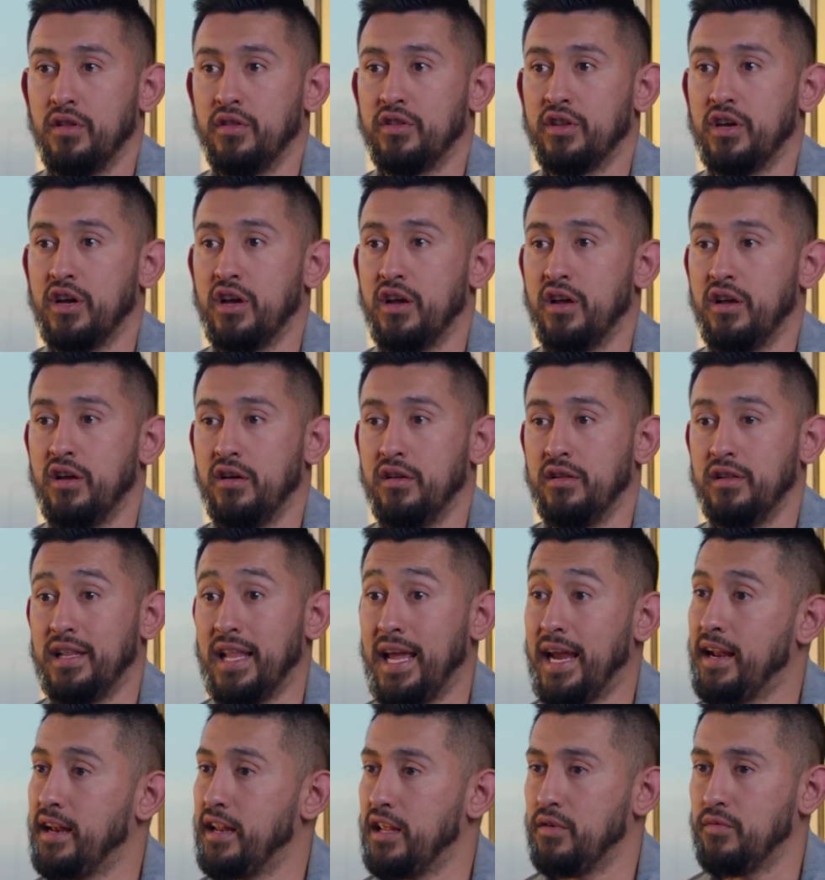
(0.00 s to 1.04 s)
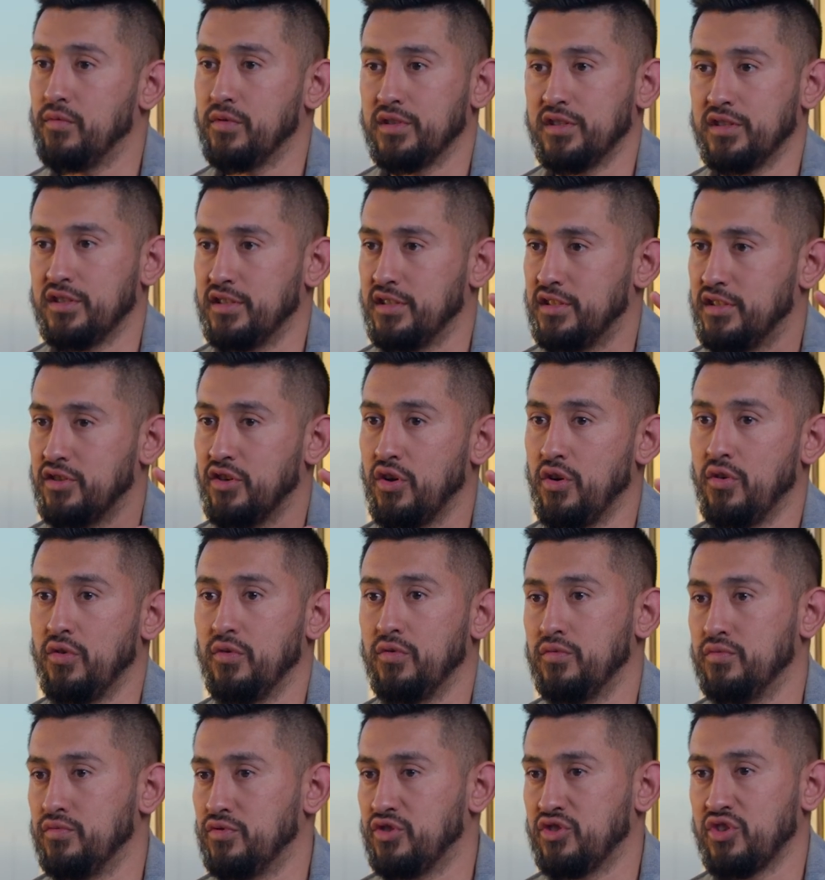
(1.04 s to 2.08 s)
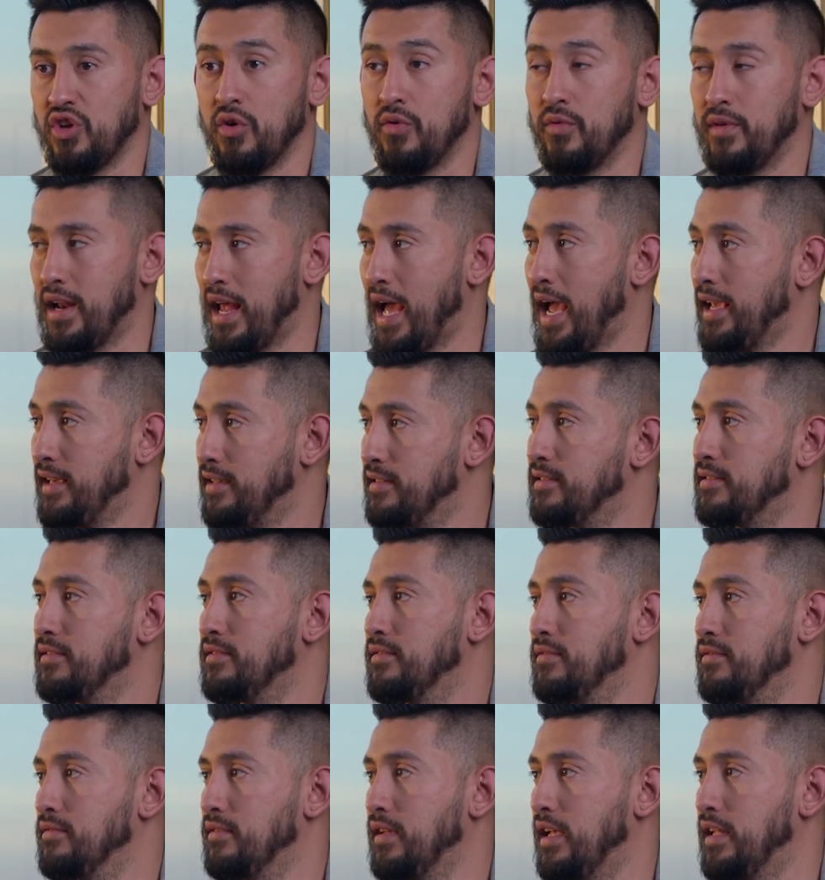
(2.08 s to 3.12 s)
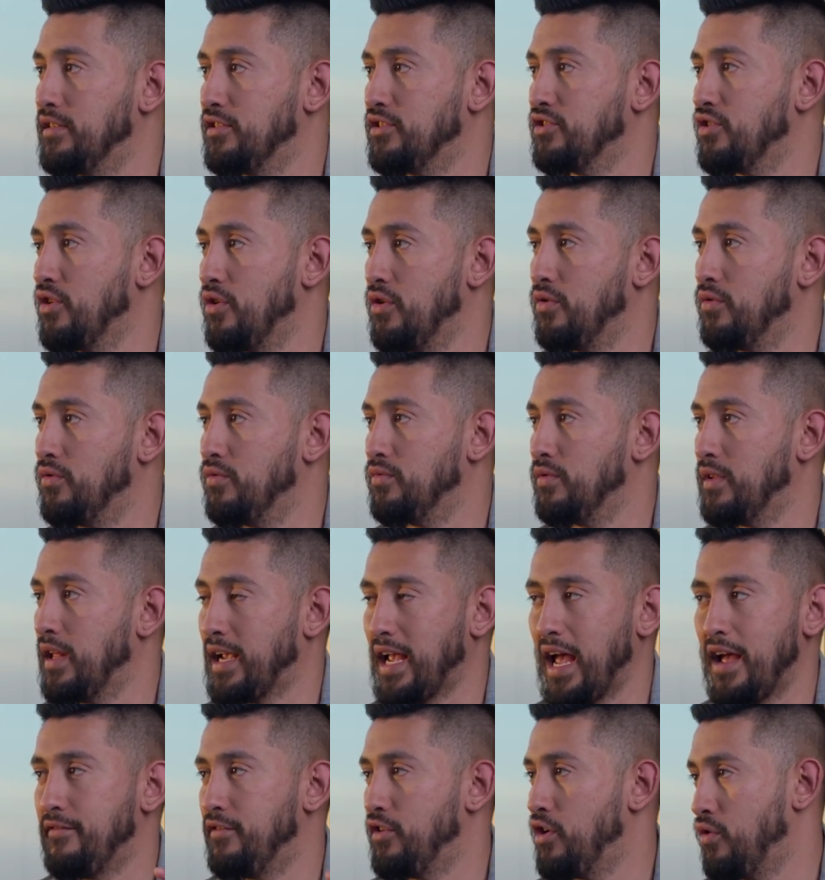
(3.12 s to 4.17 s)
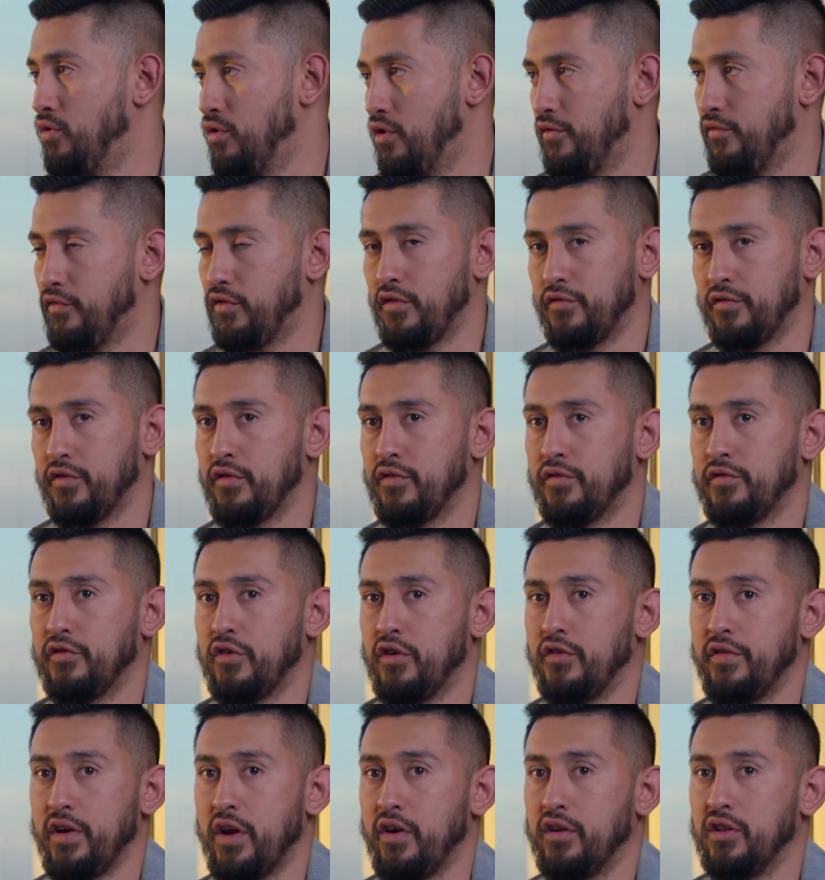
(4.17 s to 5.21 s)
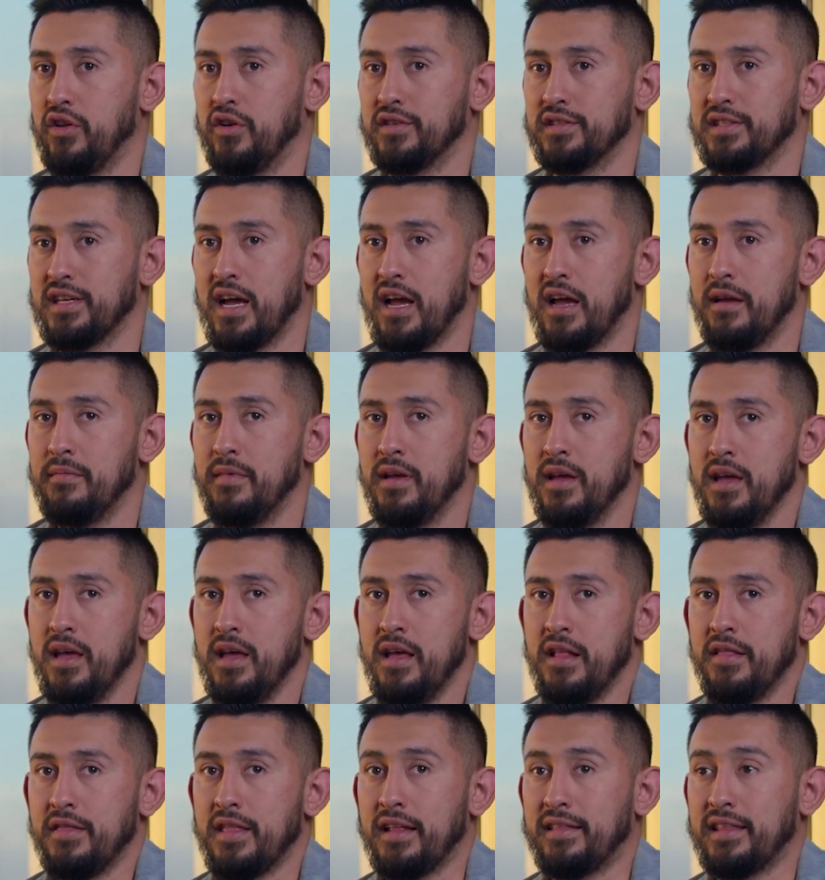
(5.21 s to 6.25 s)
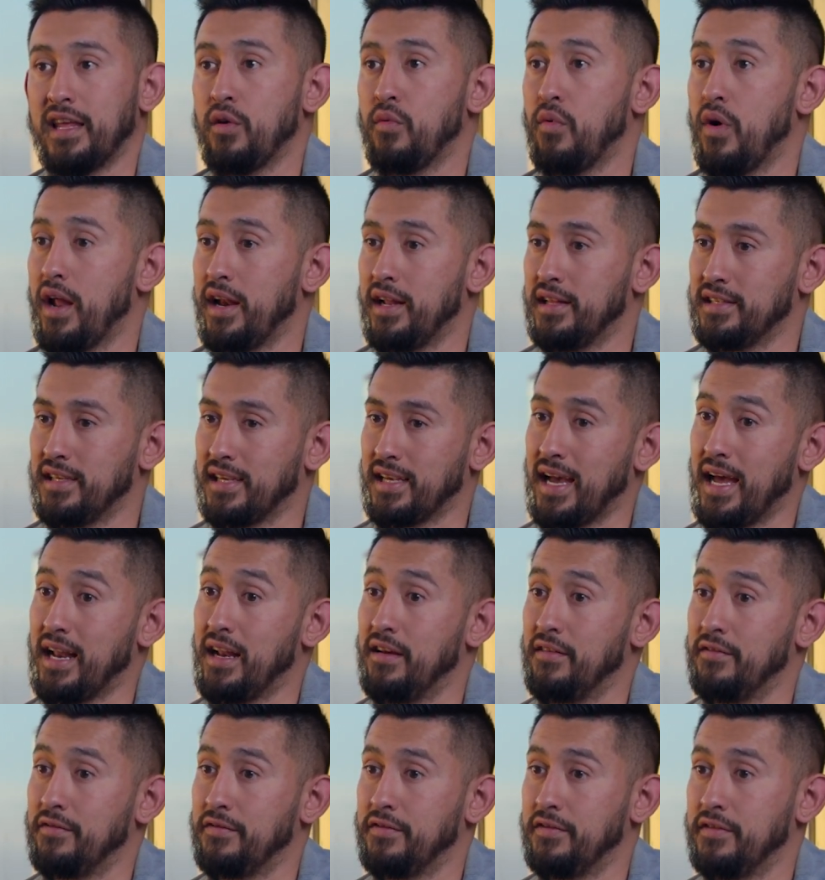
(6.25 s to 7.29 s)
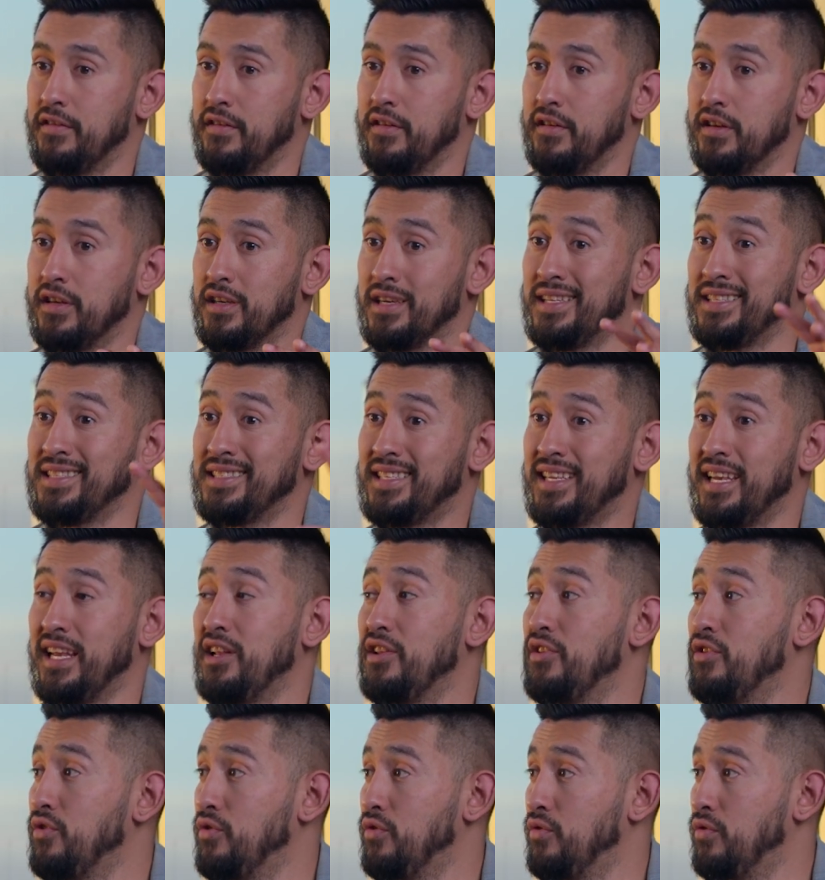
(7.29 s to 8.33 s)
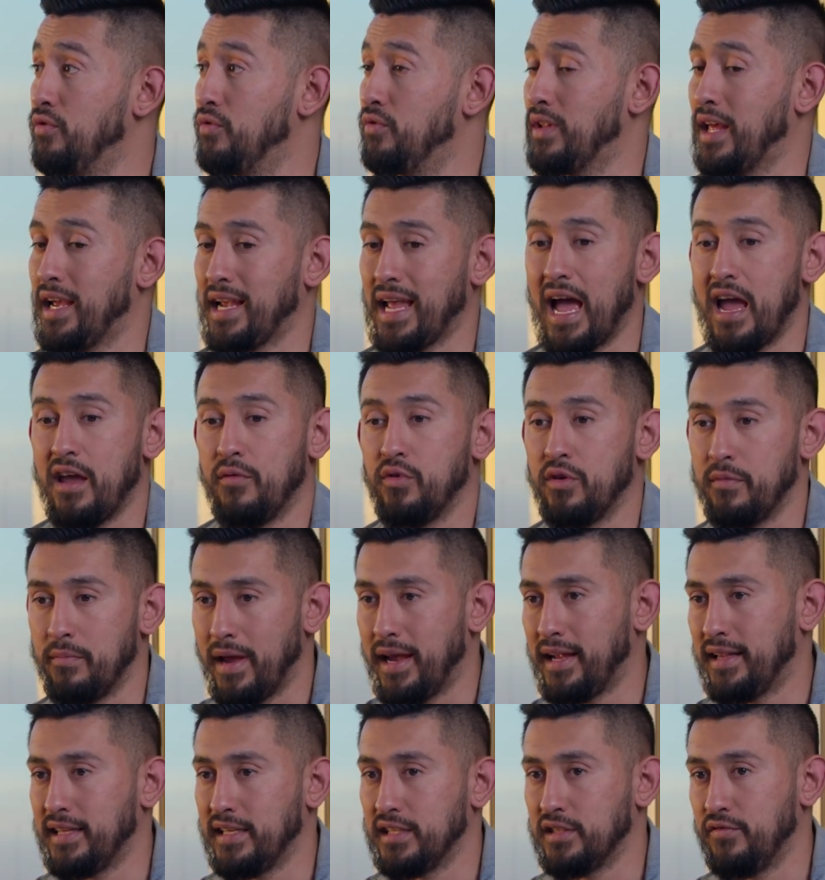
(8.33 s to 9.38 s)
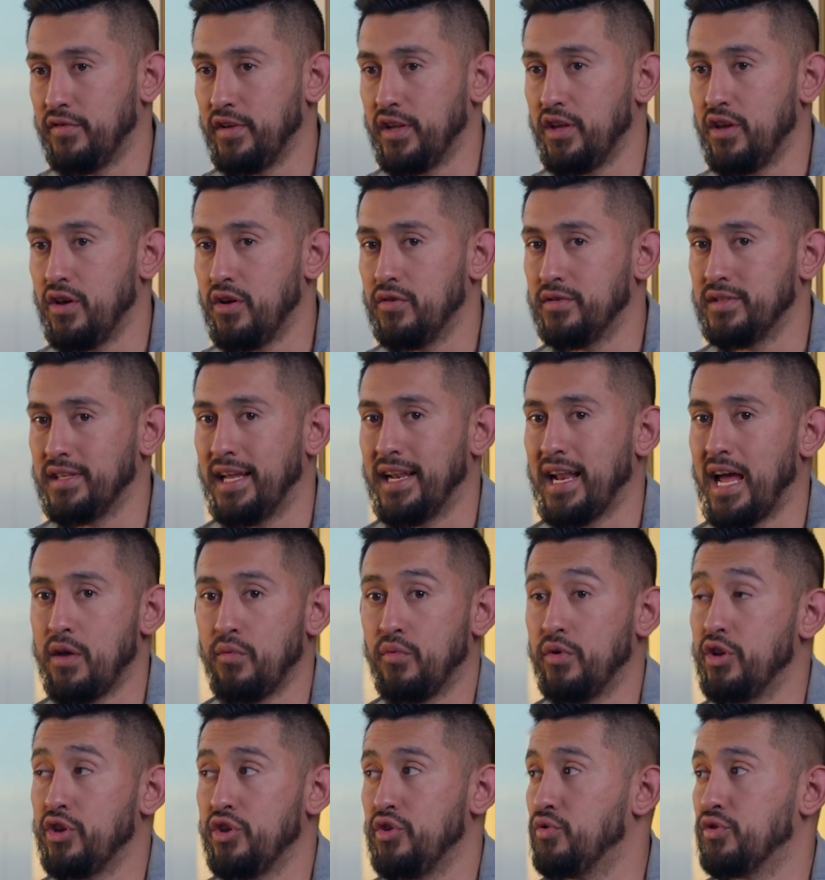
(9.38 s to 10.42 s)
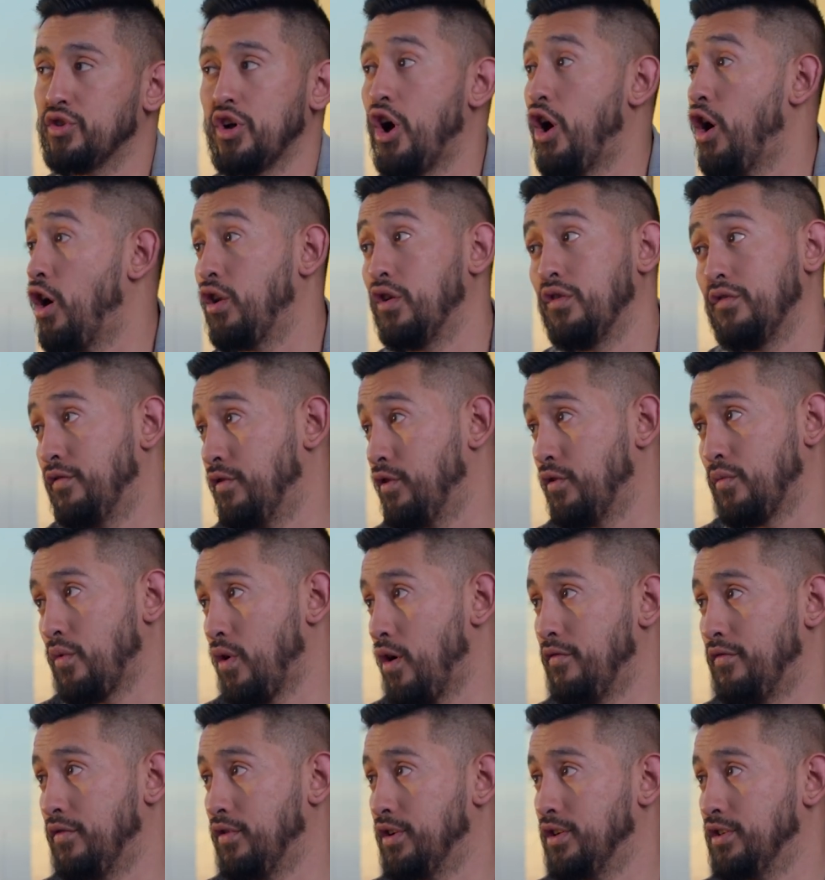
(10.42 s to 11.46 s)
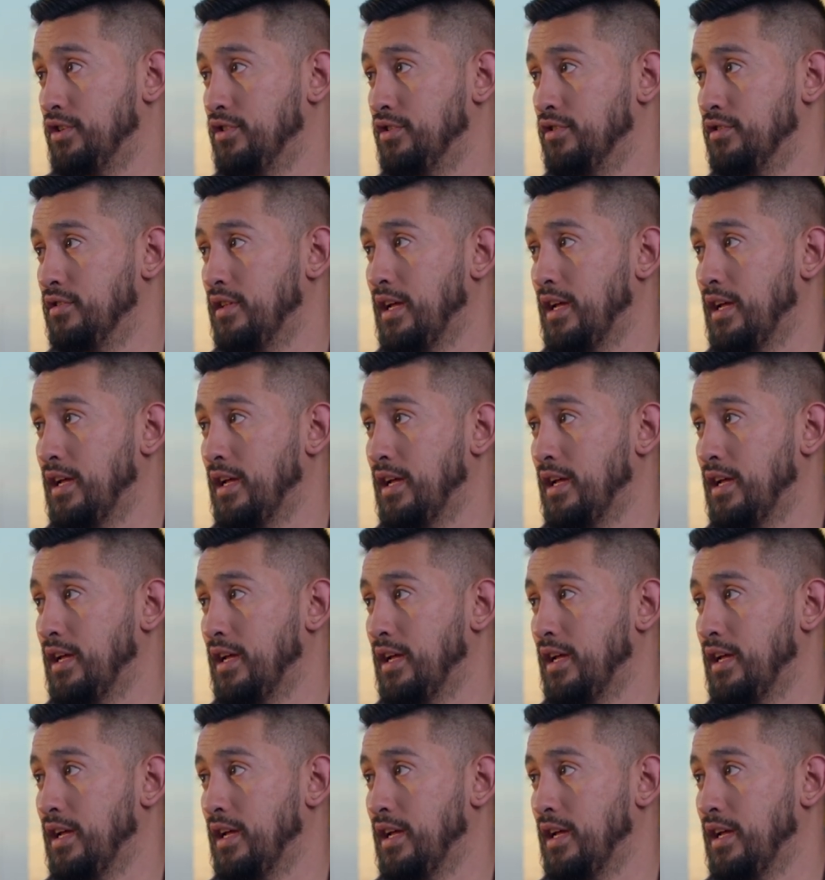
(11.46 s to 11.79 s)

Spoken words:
the lady was just so nice, and so like I've known her for a very long time, that they wanted to kind of continue. Like I would make these videos and I wouldn't use all of the raw footage.